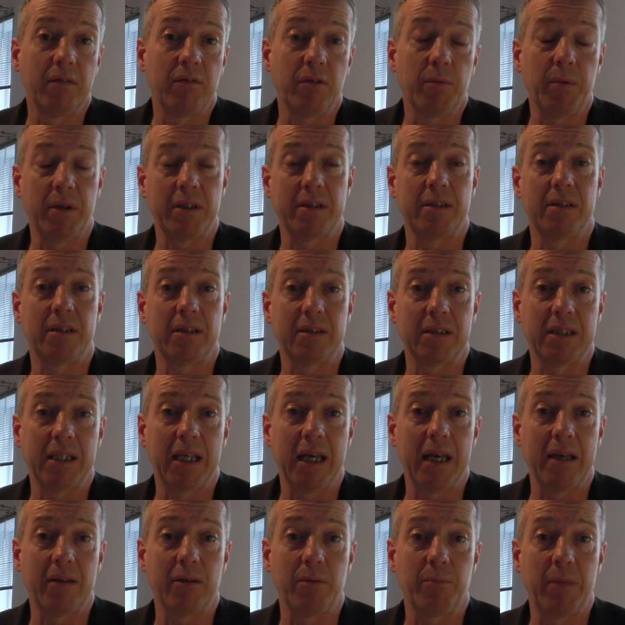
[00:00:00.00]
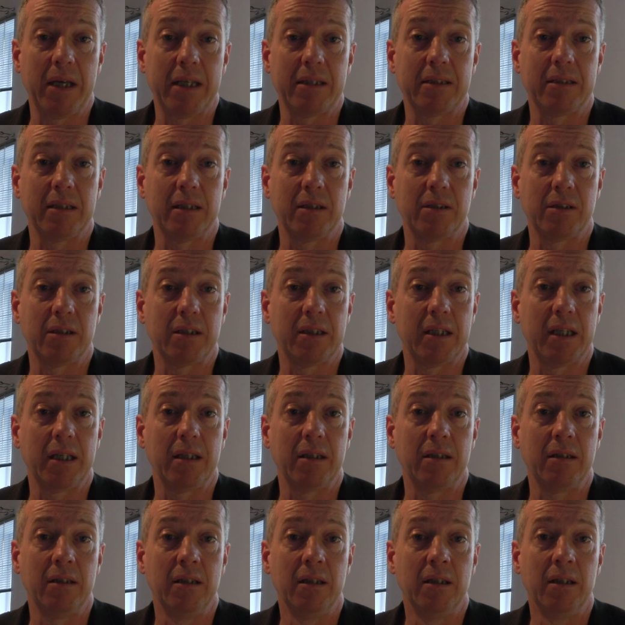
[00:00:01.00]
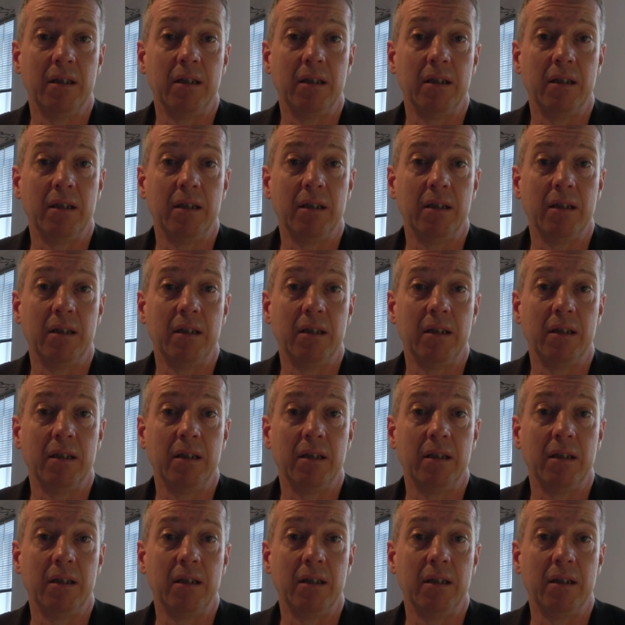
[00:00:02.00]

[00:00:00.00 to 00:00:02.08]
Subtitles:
If the person doesn't get the message and they